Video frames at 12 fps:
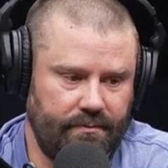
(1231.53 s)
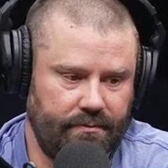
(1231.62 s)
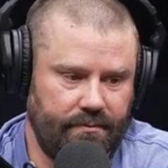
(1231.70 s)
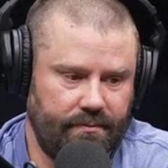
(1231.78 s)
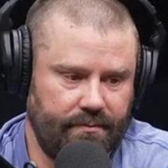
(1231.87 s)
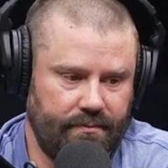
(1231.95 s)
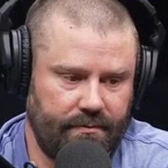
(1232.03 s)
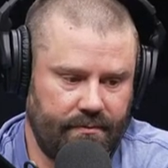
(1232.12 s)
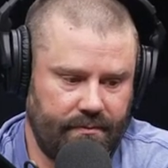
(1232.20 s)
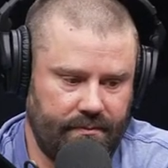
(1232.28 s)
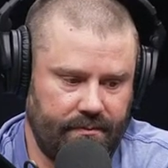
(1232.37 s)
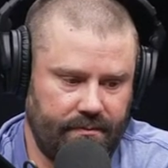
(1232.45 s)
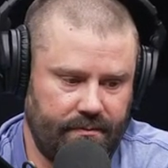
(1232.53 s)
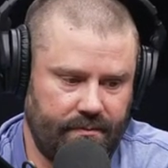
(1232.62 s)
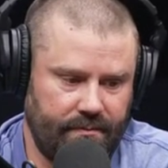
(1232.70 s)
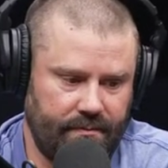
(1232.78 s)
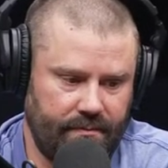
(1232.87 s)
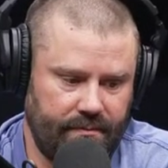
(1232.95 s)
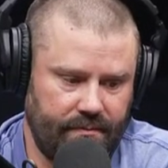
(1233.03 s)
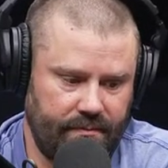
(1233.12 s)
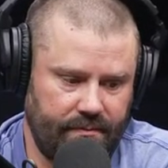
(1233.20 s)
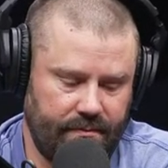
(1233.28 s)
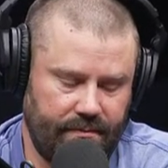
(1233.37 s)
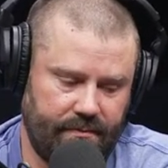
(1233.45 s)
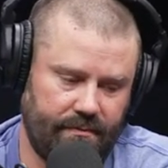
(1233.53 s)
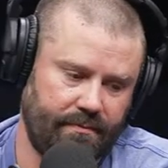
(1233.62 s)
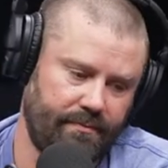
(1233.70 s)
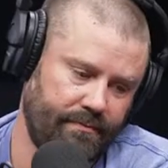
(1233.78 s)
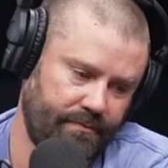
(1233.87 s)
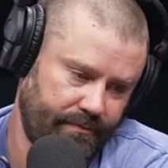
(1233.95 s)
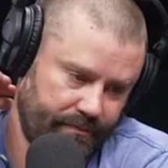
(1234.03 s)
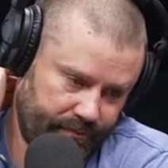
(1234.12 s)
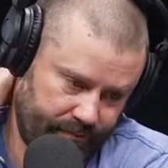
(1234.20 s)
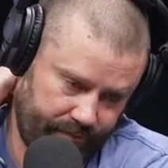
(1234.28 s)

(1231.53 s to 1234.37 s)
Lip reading: (not speaking)